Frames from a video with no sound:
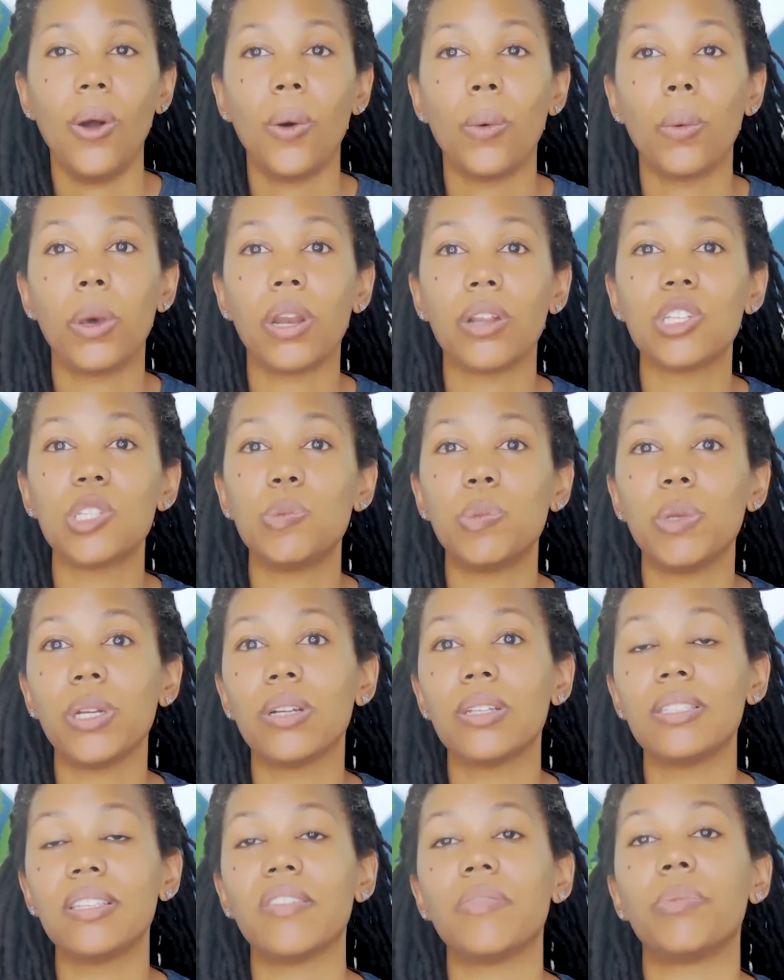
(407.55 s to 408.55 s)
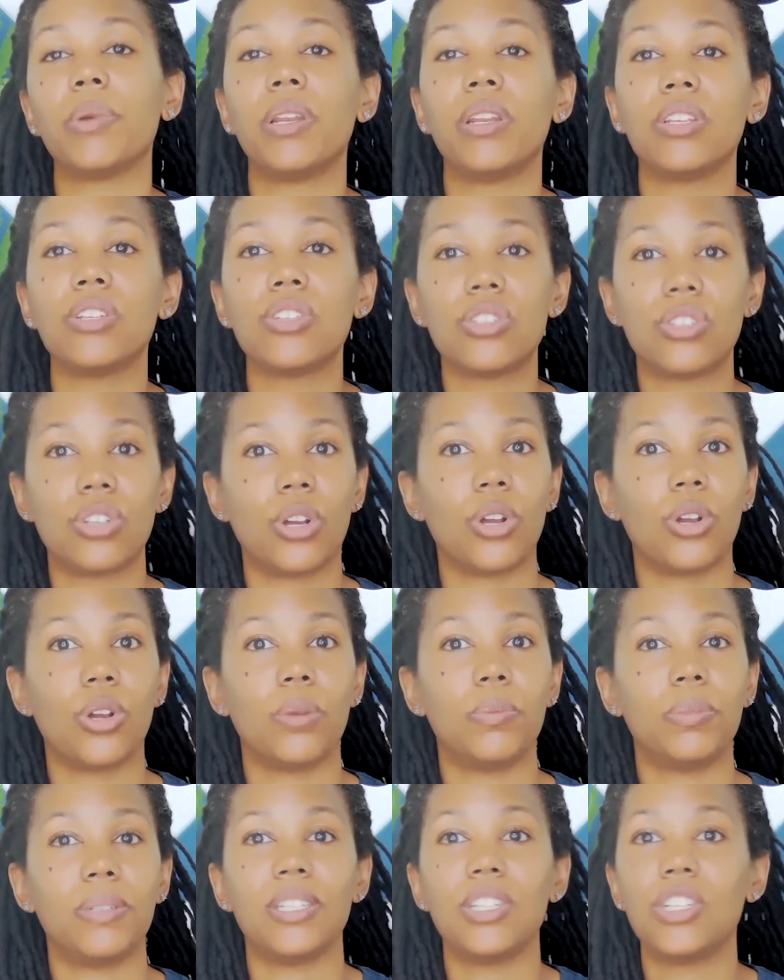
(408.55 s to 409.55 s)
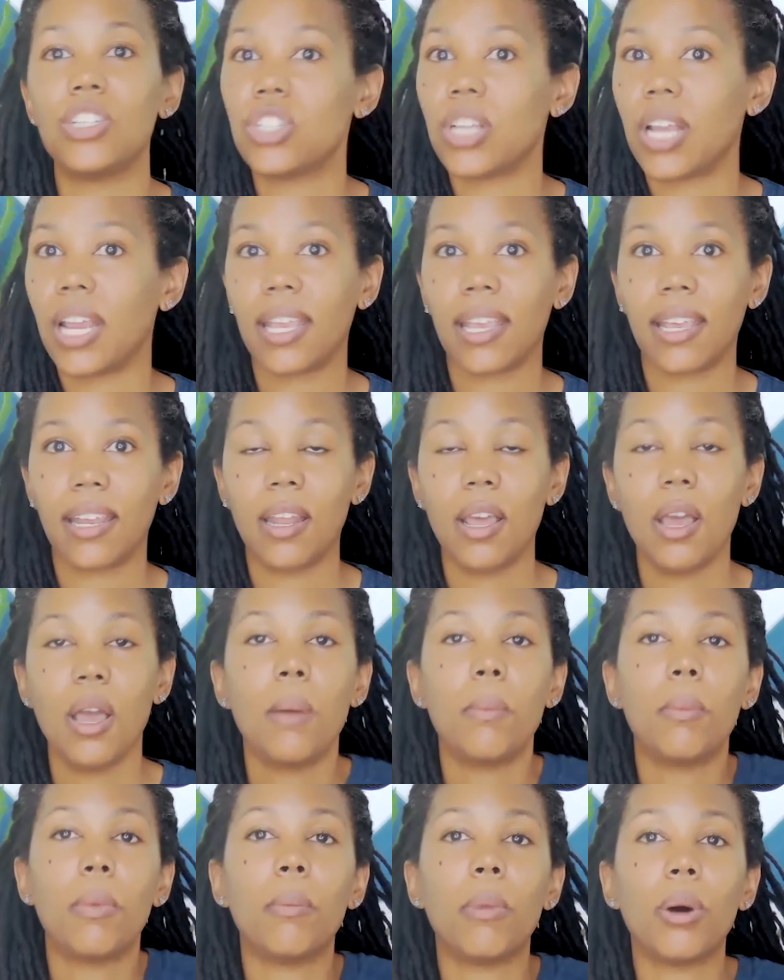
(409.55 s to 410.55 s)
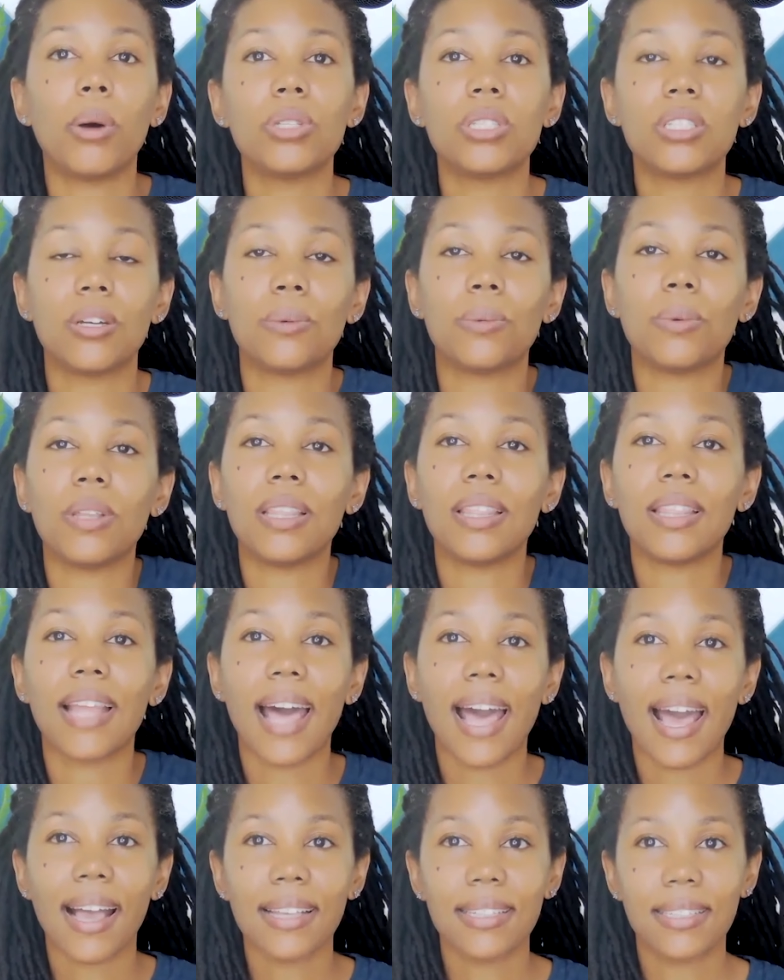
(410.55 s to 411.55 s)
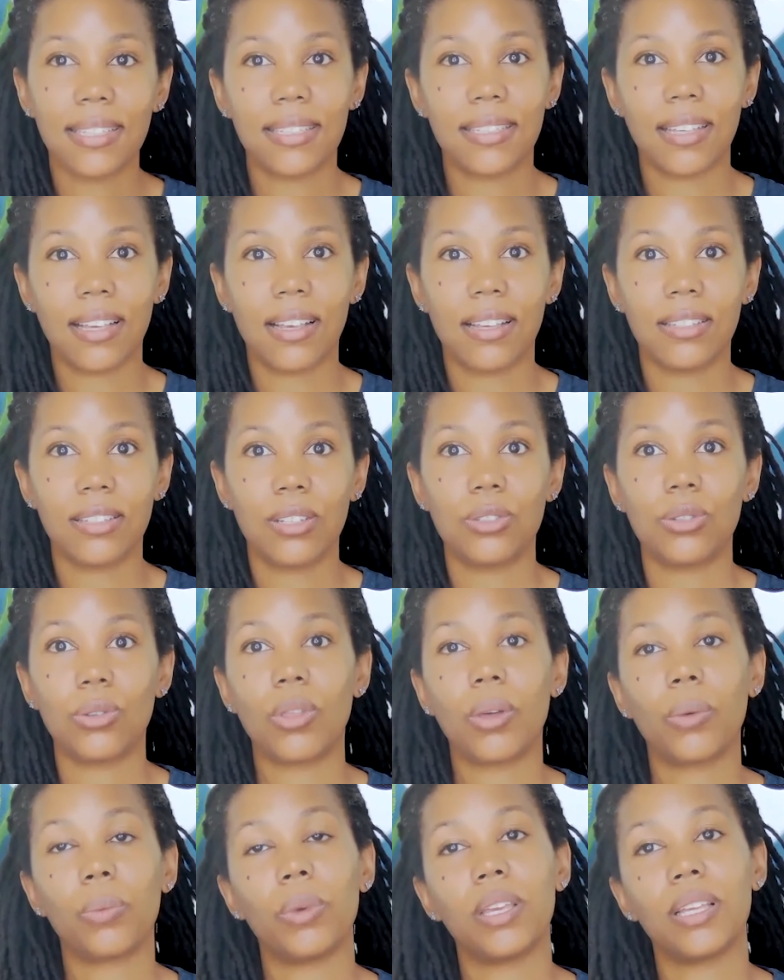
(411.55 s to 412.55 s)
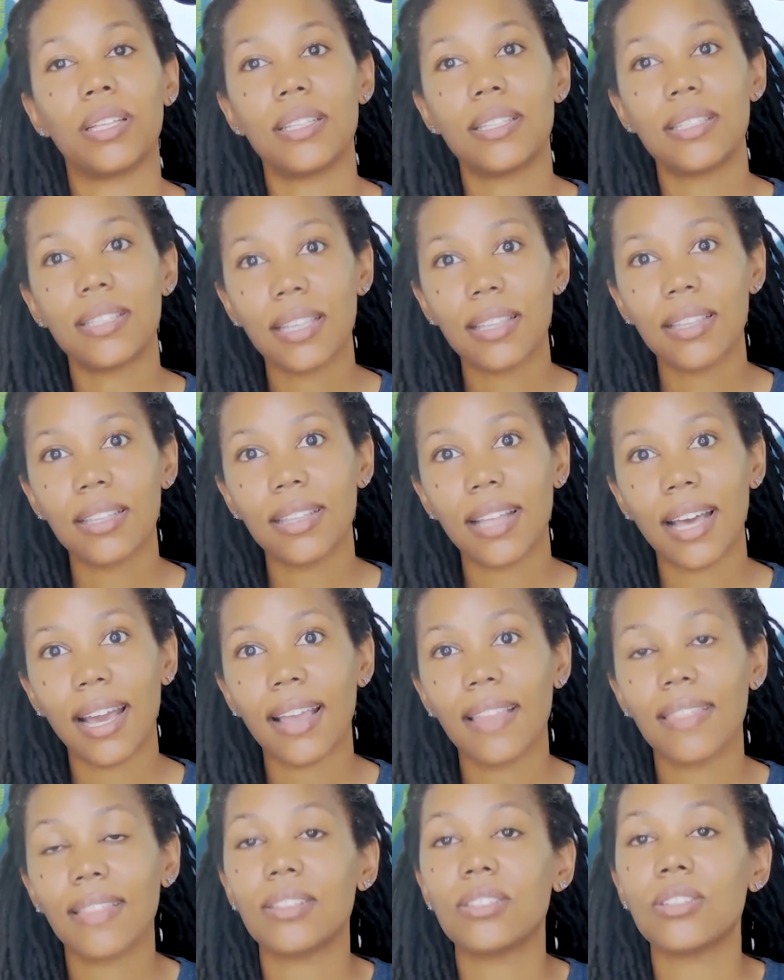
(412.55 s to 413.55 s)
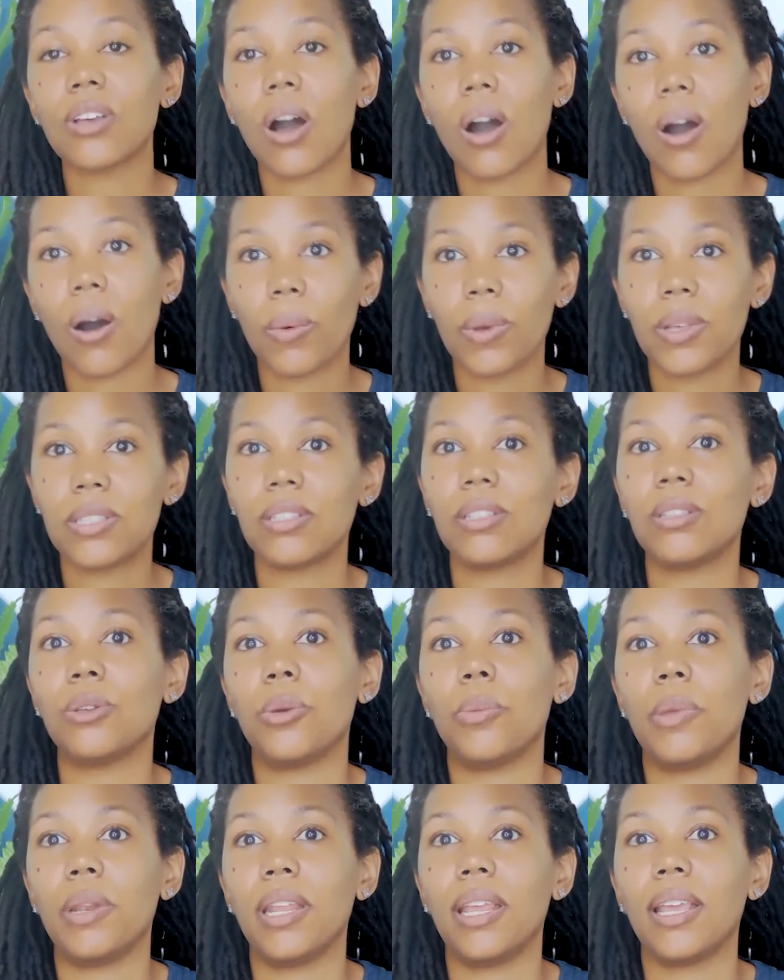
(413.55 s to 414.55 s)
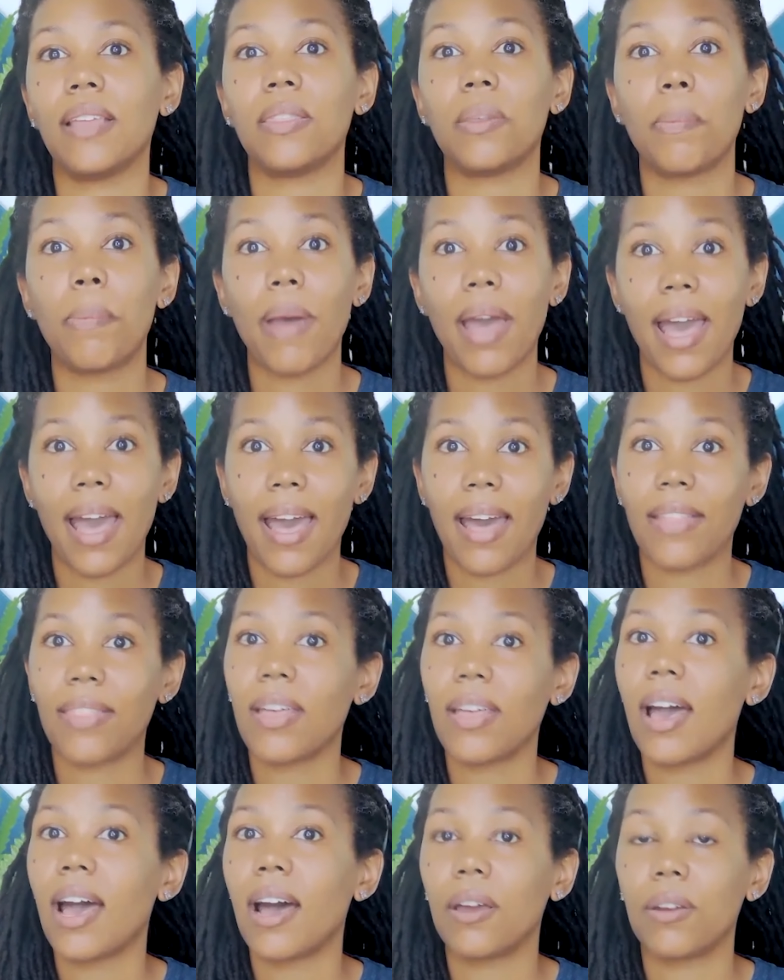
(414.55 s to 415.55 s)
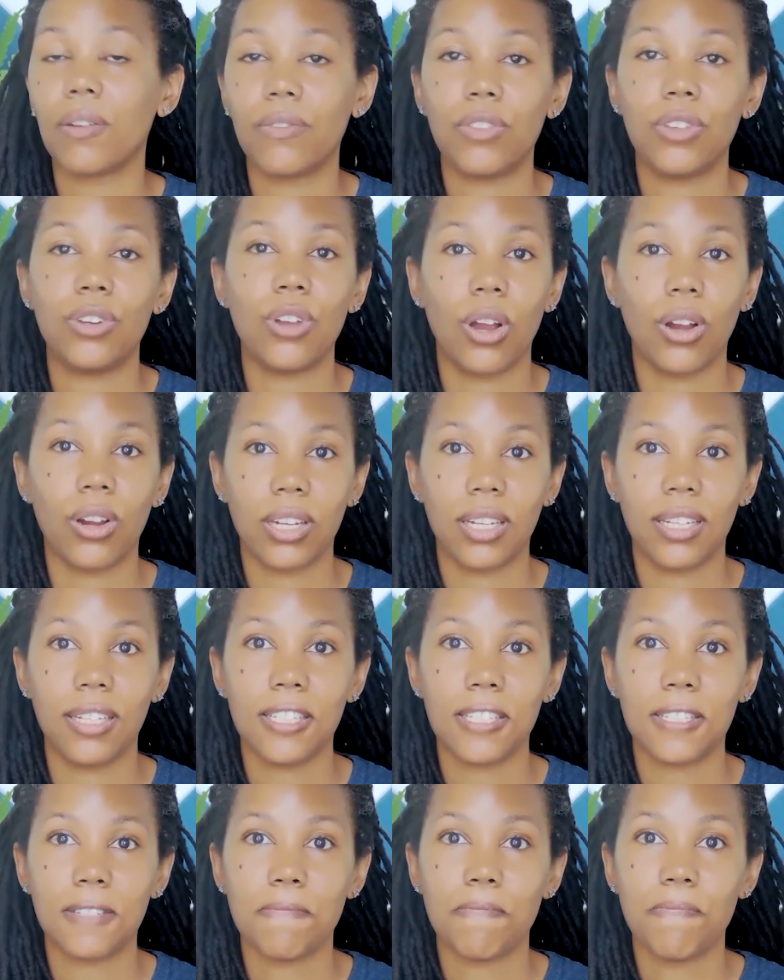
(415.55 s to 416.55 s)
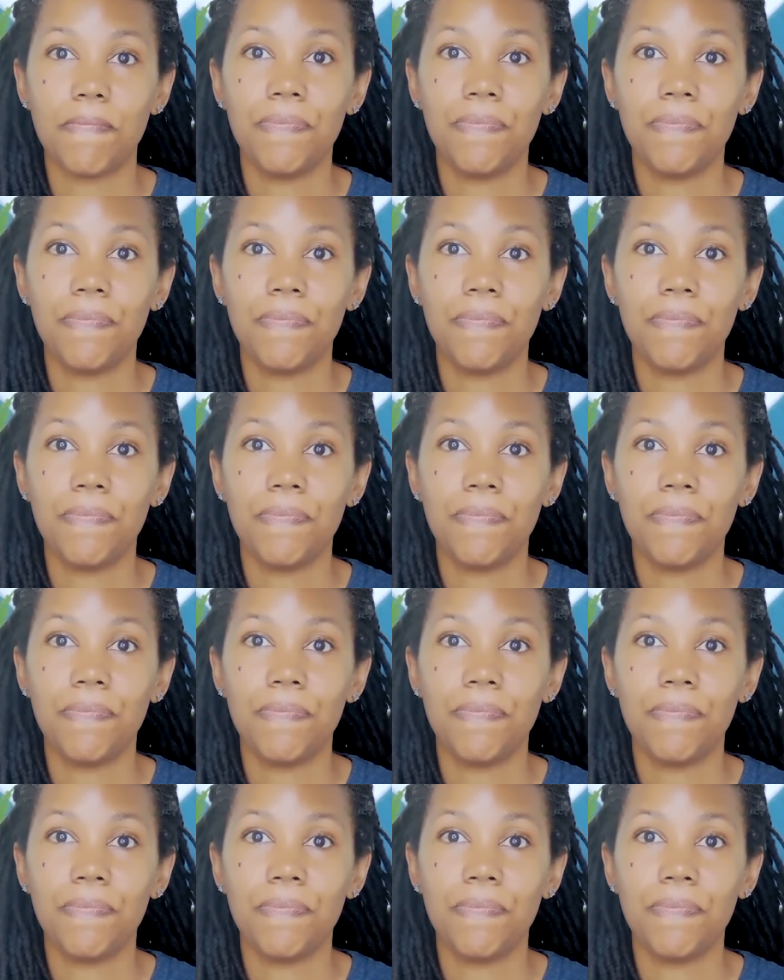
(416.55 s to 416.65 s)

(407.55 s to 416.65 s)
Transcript: When our spirits have been disturbed and shaken, mimosa relaxes us so that we can see the light that's always illumining the path out of the darkness.